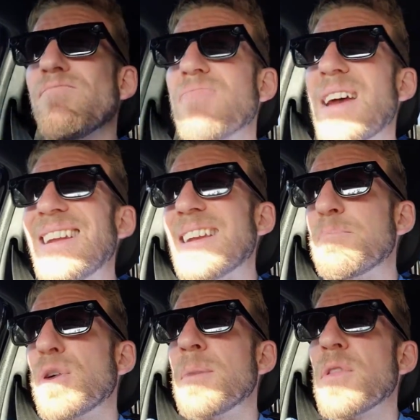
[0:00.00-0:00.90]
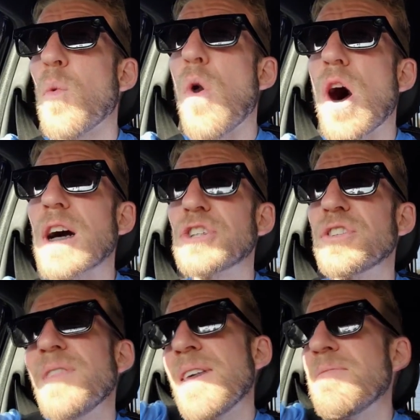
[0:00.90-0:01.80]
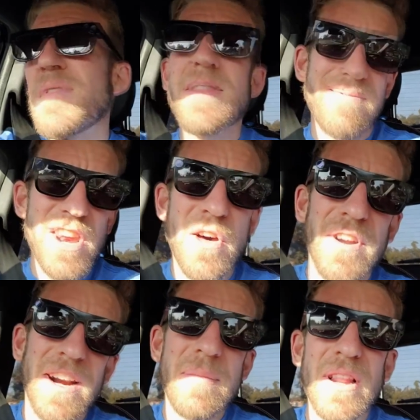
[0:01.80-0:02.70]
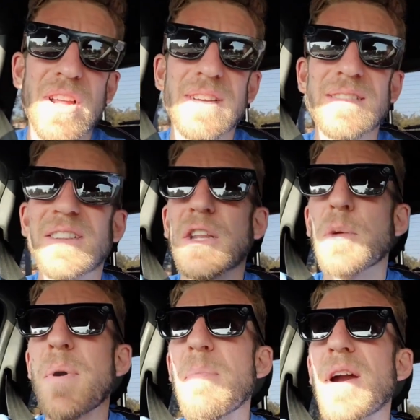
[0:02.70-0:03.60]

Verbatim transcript: I need to put them in the wash and then, you know, they're gonna be looking a little bit